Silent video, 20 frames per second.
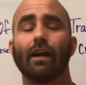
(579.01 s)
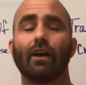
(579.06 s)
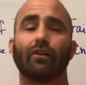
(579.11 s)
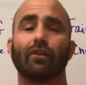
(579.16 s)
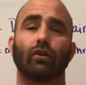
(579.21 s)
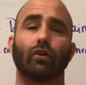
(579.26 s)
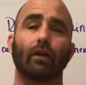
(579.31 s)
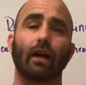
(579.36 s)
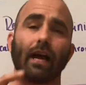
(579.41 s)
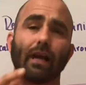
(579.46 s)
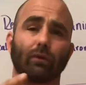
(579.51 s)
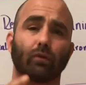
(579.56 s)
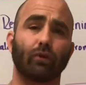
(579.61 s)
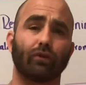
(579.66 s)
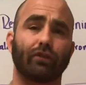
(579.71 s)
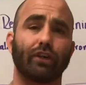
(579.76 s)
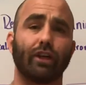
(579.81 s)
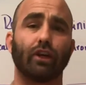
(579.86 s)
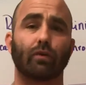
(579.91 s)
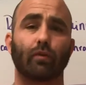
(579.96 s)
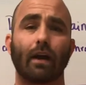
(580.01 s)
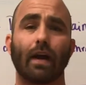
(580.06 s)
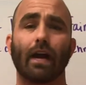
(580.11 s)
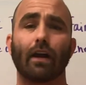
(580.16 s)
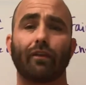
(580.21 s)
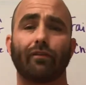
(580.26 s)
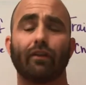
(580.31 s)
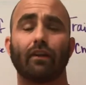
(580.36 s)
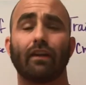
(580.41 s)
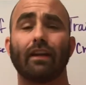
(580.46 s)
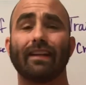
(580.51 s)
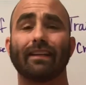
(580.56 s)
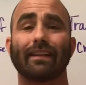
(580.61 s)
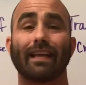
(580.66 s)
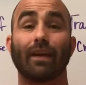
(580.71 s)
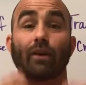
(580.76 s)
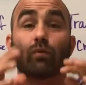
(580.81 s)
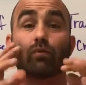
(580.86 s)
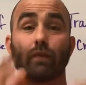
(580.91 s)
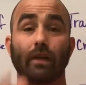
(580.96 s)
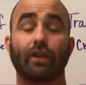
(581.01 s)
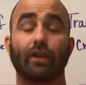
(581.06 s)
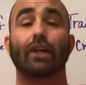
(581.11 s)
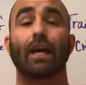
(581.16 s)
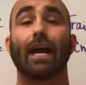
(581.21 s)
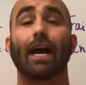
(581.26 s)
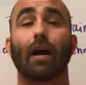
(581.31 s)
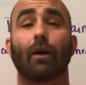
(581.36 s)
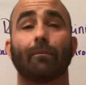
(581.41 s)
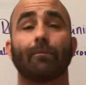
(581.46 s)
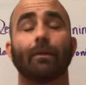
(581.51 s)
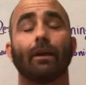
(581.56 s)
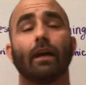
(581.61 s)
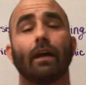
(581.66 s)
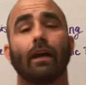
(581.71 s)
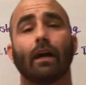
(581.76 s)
So, guys, we'll see you around. If you need anything, reach out.